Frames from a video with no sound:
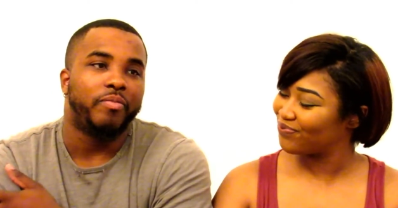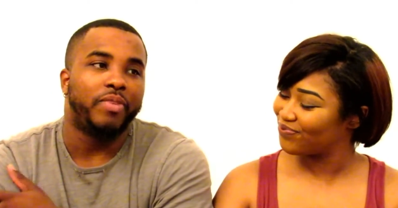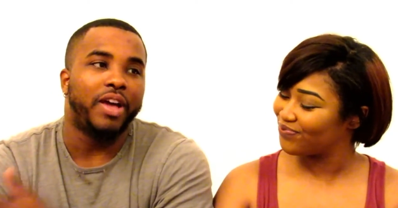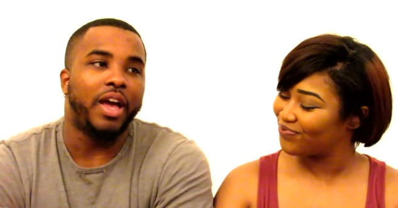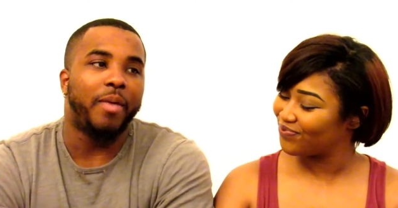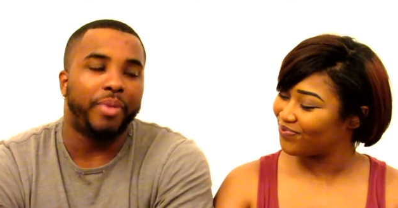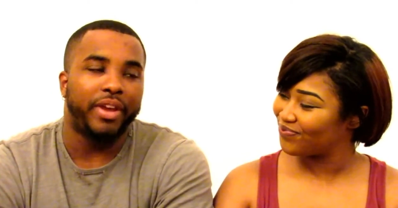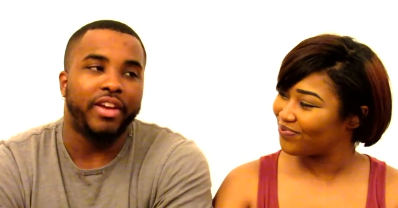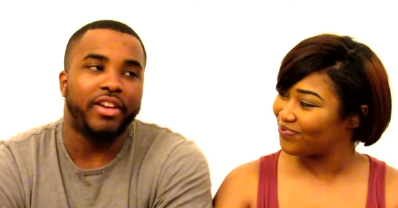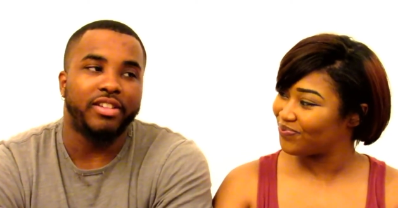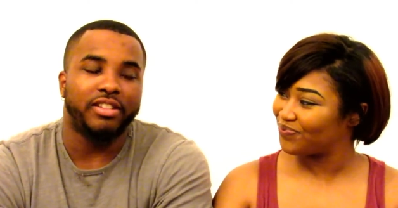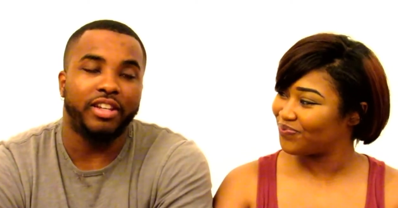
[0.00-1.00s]
Speaker 1: my
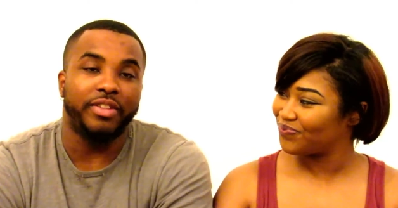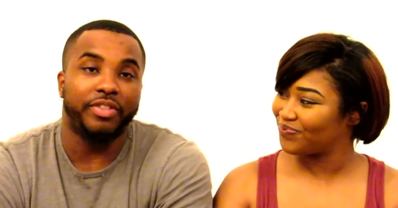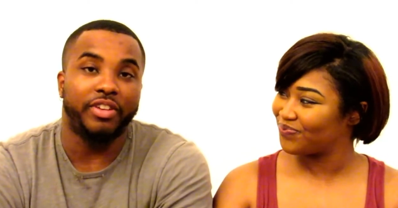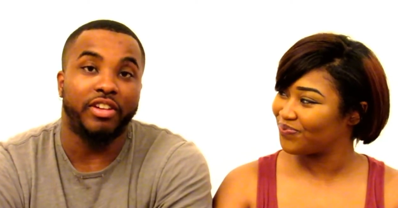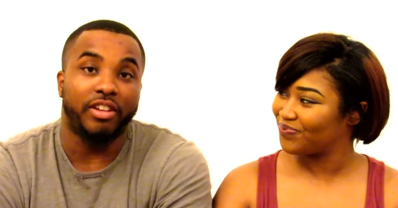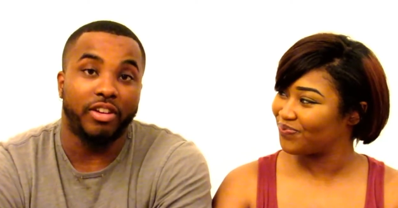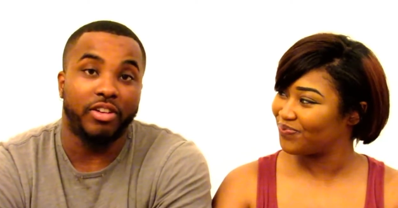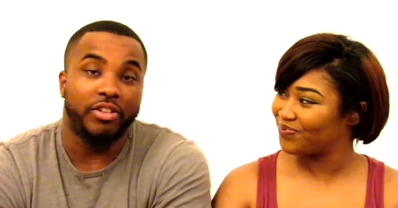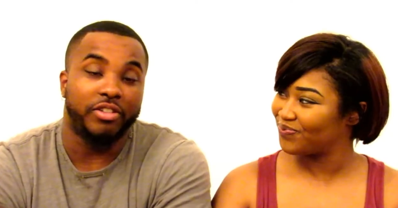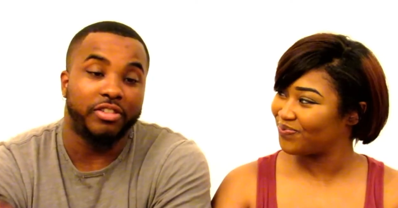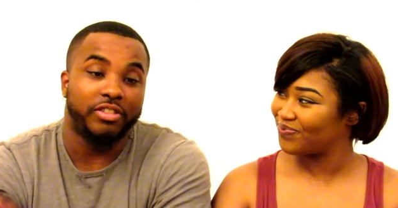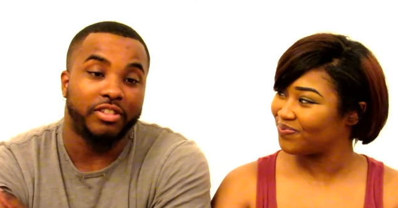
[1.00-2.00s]
parents different than
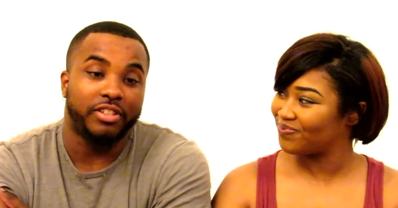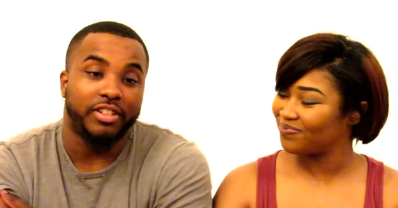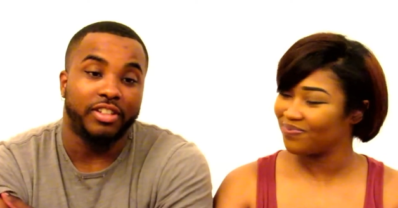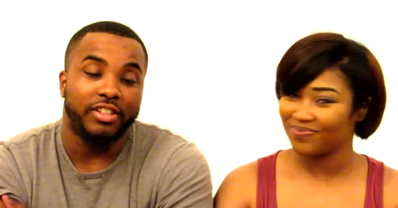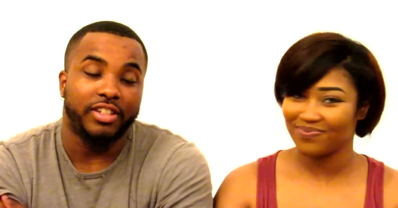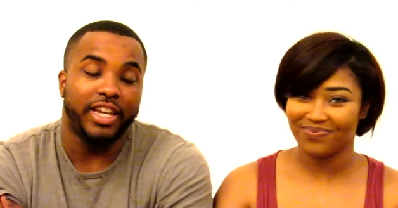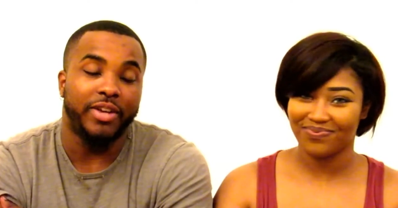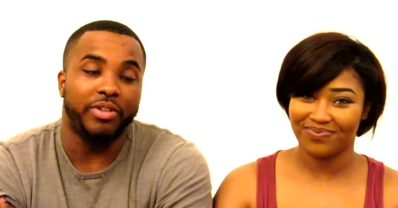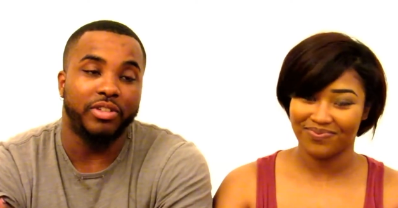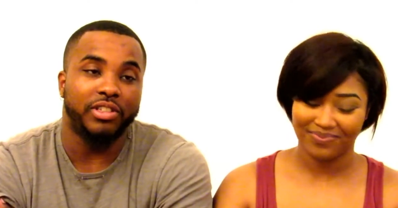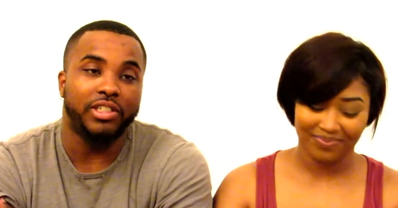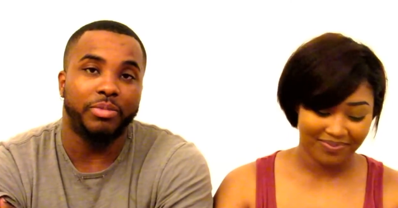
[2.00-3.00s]
her. They
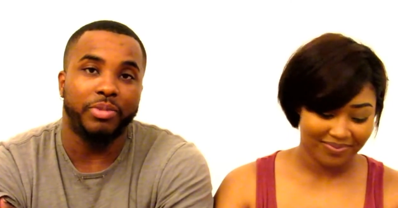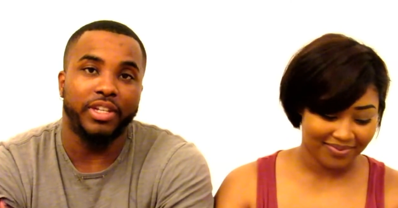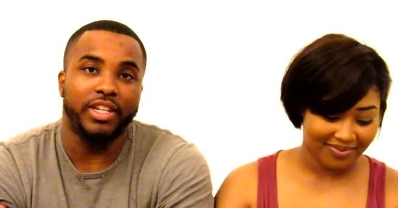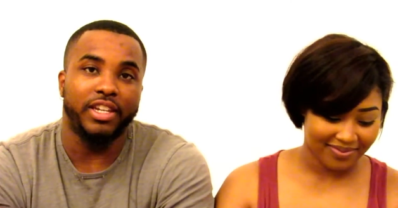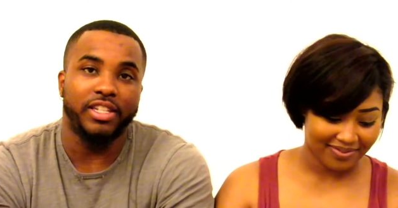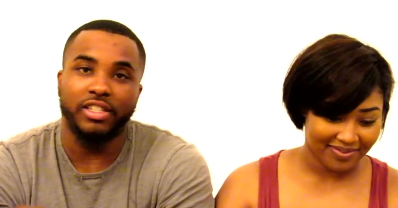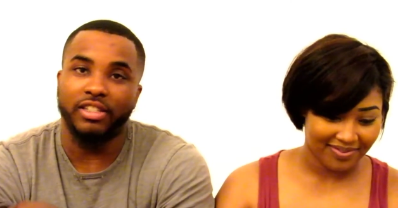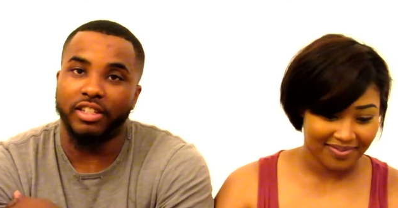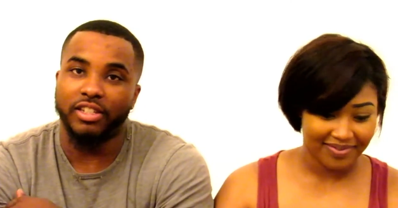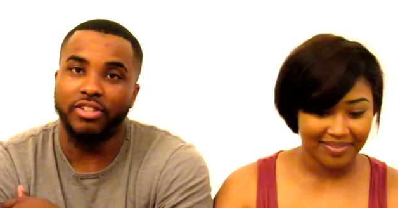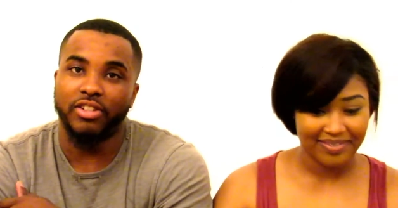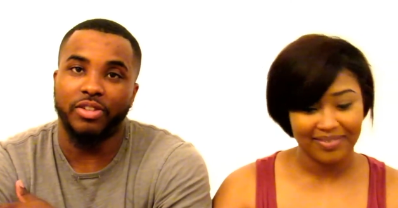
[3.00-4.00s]
was a little bit
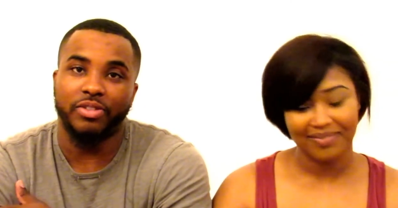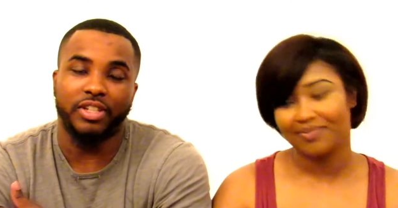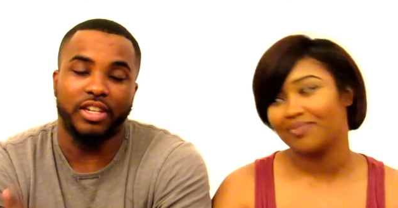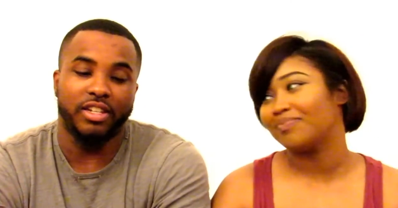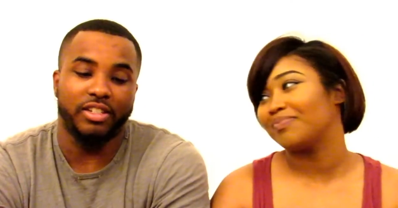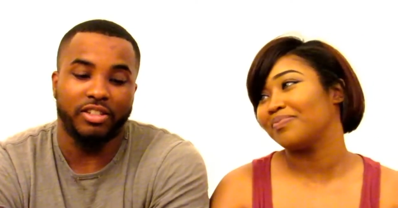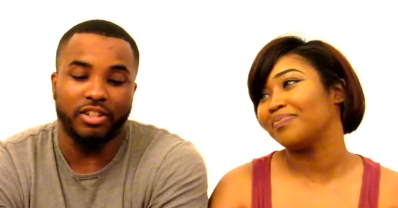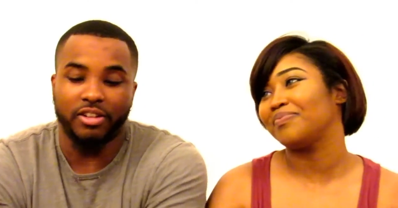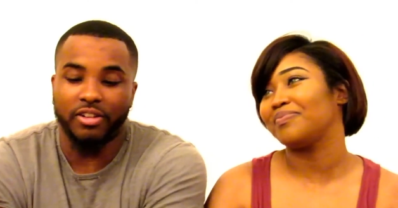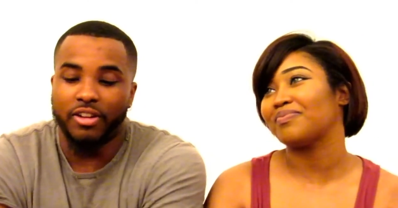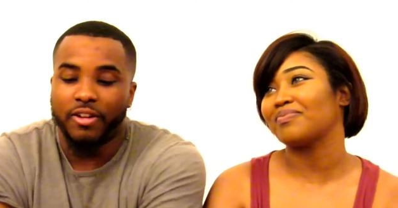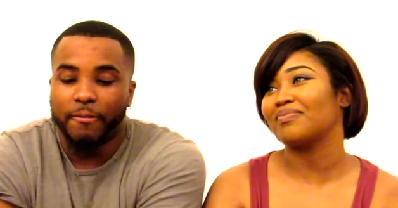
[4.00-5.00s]
easy. You know what I'm saying?
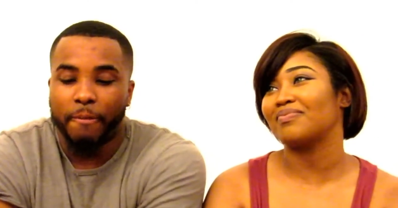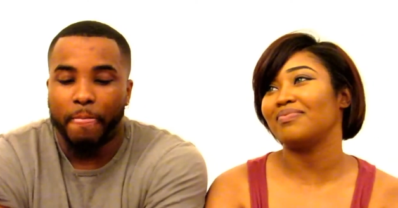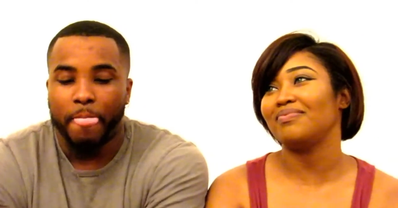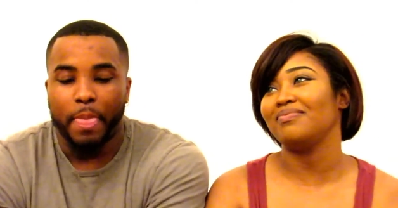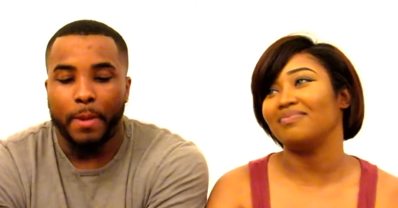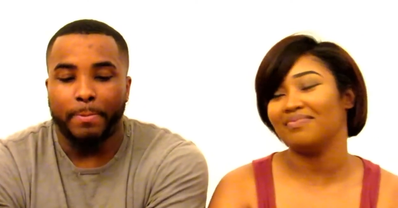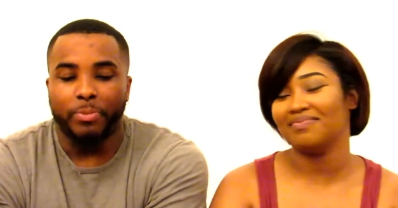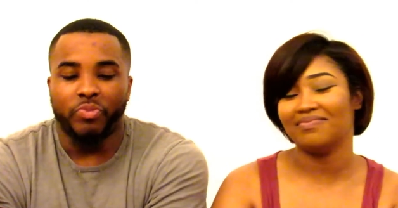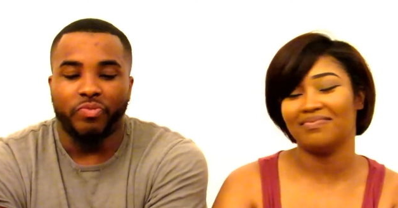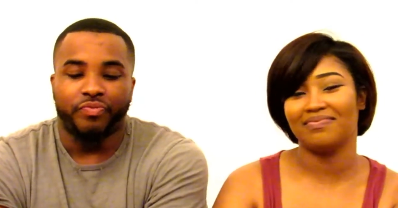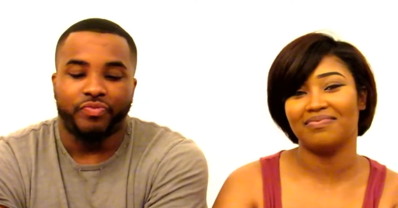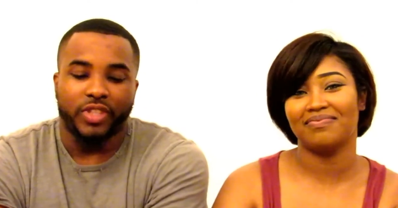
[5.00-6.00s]
So
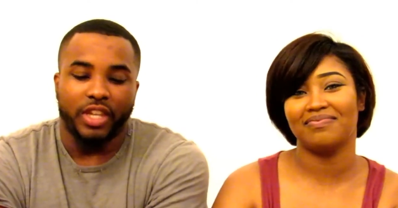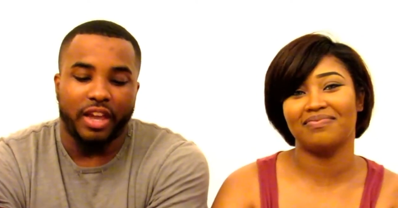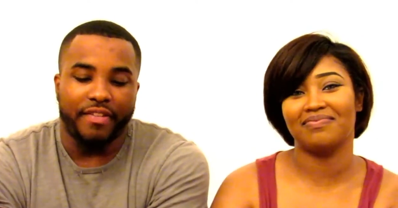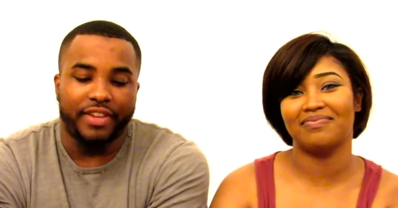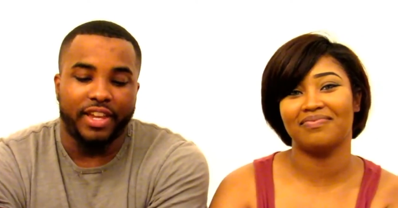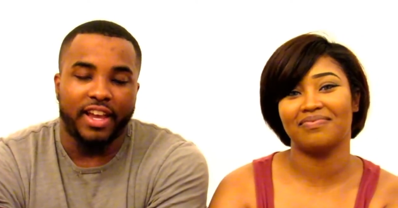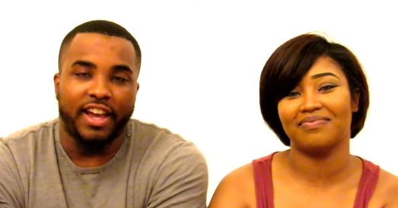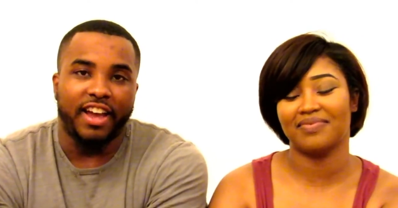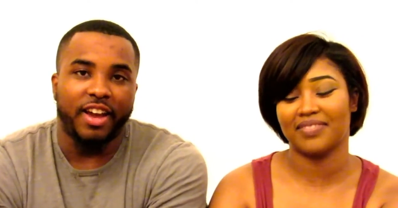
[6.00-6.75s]
I forgot